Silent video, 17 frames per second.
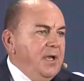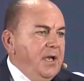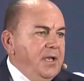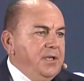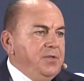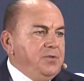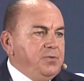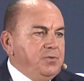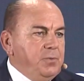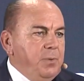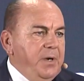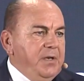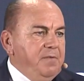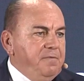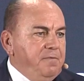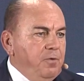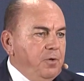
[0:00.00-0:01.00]
and into
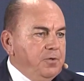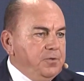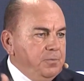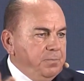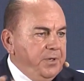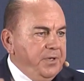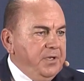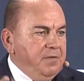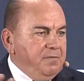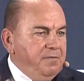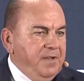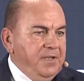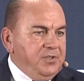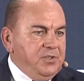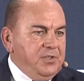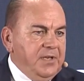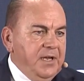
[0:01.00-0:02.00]
24 to bring
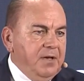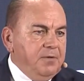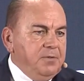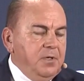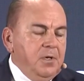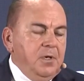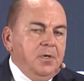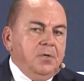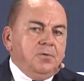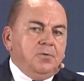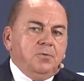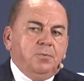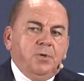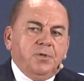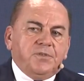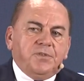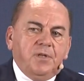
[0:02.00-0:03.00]
inflation down
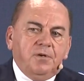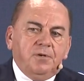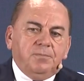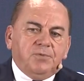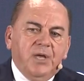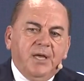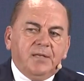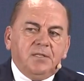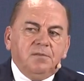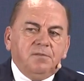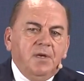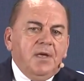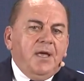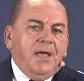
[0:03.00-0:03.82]
towards their objective.